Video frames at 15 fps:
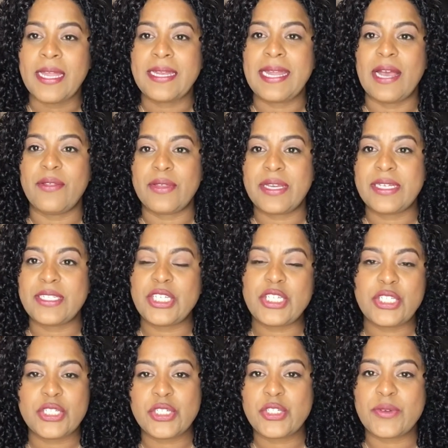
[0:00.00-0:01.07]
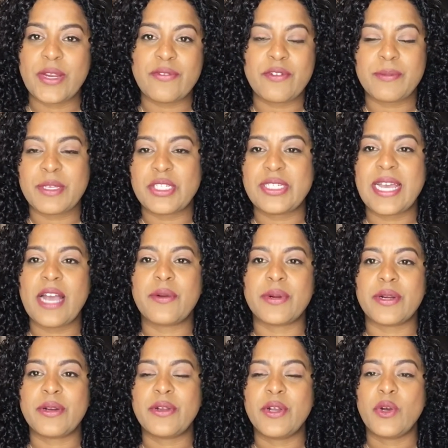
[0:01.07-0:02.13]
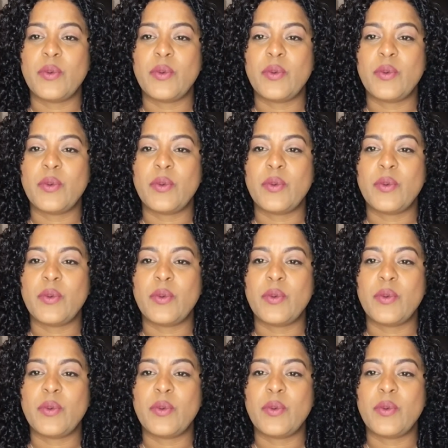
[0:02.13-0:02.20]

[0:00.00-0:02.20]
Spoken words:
Now, the conditioner straight from the shower,